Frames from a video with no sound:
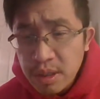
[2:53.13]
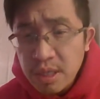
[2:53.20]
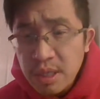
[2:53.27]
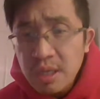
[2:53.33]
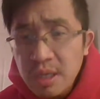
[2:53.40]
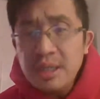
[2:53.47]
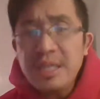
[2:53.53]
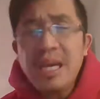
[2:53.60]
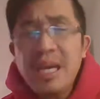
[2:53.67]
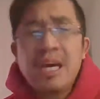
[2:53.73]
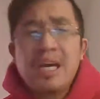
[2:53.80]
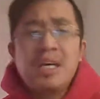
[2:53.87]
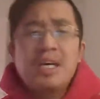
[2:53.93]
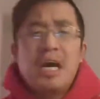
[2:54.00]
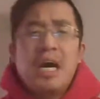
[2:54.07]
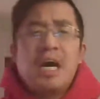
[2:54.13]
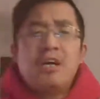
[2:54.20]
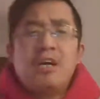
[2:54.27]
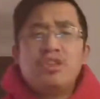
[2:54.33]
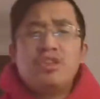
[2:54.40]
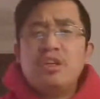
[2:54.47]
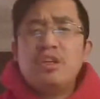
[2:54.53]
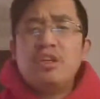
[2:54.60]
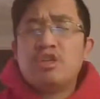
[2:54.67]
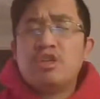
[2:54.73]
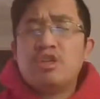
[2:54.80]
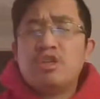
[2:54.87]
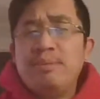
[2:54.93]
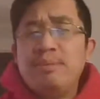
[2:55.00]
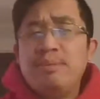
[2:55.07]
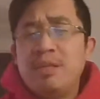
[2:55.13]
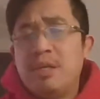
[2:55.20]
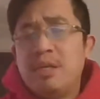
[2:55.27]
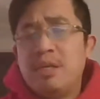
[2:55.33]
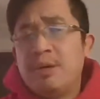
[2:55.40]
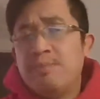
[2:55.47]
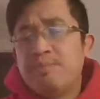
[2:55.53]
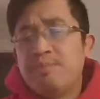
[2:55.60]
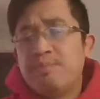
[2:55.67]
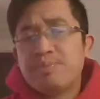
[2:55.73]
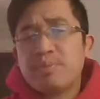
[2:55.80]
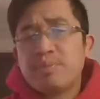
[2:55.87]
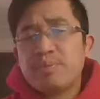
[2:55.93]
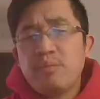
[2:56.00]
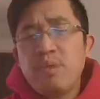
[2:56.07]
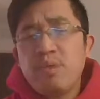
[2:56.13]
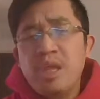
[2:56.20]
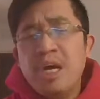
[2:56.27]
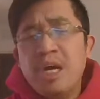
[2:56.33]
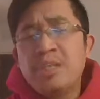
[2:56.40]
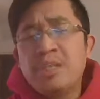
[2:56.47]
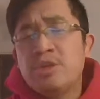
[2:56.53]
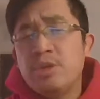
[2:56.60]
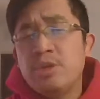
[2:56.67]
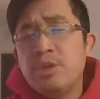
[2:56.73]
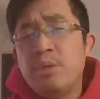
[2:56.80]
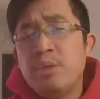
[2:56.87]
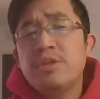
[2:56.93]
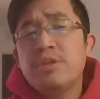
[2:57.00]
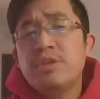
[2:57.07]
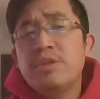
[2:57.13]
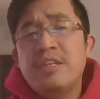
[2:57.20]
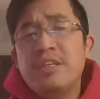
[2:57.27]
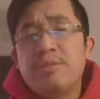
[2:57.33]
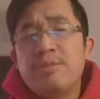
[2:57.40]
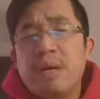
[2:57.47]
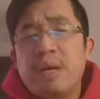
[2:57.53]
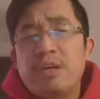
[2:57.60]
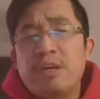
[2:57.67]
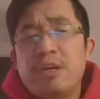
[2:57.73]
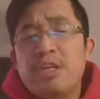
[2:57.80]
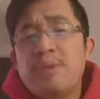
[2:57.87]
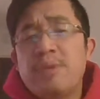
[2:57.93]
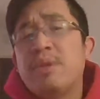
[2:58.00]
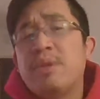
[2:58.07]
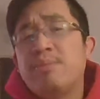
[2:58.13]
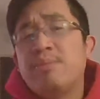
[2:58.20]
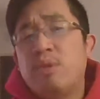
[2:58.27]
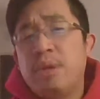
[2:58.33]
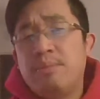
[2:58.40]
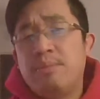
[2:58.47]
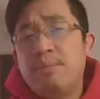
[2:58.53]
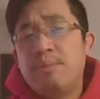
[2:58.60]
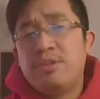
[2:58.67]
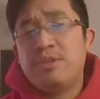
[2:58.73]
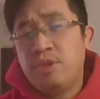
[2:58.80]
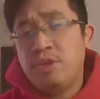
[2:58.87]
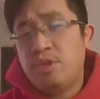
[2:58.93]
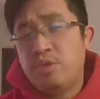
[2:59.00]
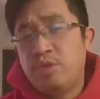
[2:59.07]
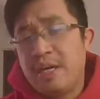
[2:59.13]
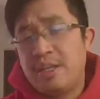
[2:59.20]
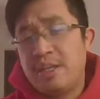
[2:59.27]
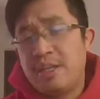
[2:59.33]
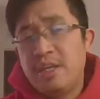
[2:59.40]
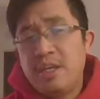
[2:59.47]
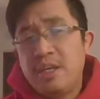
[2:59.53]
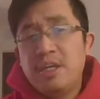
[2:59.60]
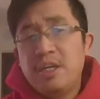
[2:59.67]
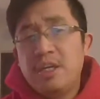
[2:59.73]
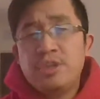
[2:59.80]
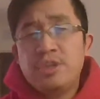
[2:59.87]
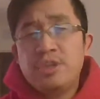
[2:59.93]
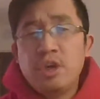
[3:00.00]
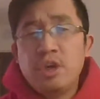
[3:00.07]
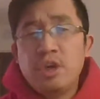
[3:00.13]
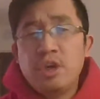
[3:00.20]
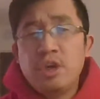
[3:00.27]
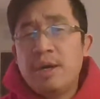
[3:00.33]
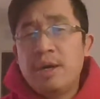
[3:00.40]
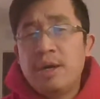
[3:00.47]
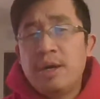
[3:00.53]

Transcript: Yeah, I'll start streaming on Zoom most likely tomorrow. I'll set up an appointment to do that. So